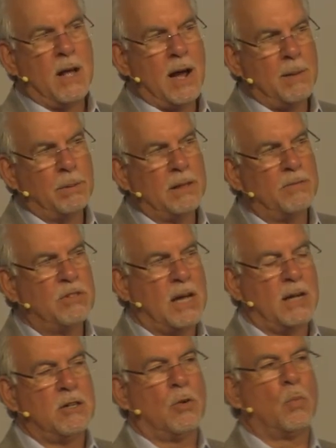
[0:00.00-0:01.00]
I believe
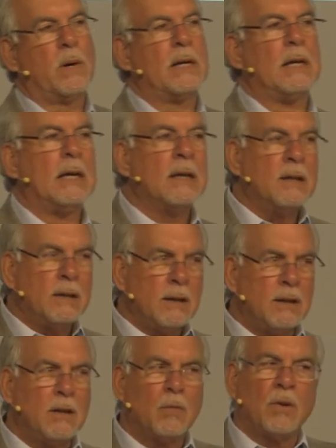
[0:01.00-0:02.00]
Daniel went in
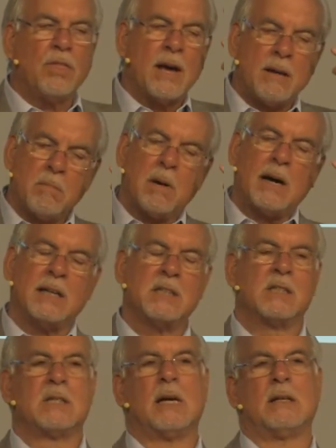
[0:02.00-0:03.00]
with that
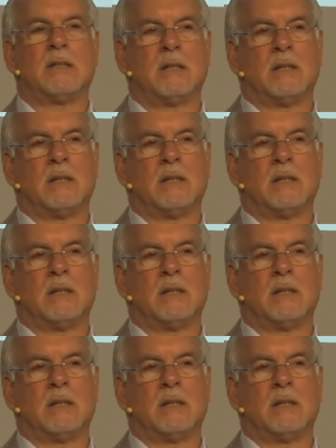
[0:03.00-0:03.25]
mindset,